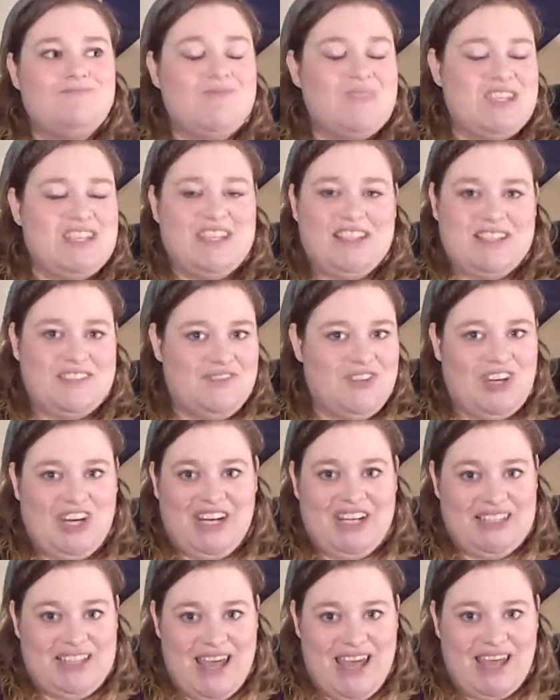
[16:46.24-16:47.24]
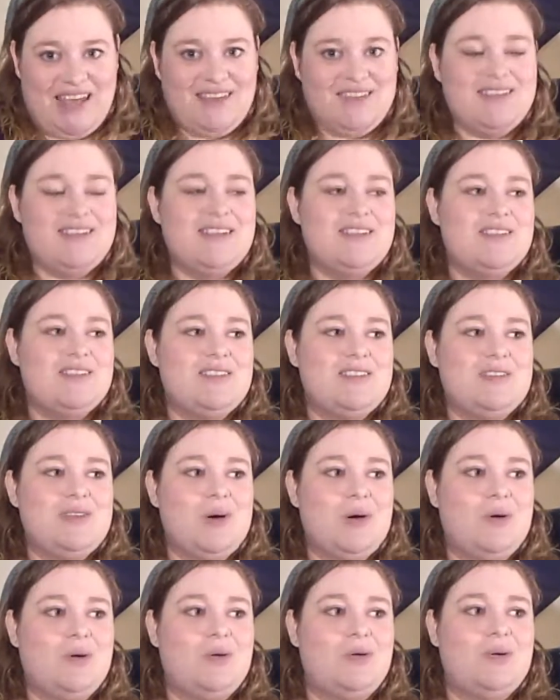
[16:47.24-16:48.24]
to this very day.
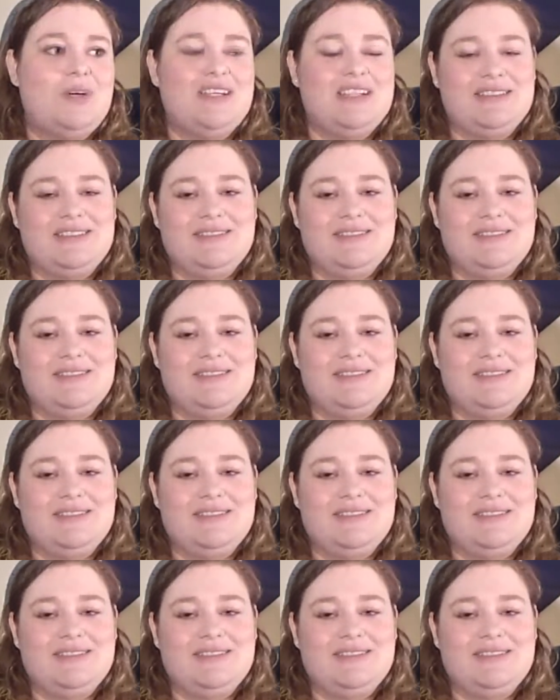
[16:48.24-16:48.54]
So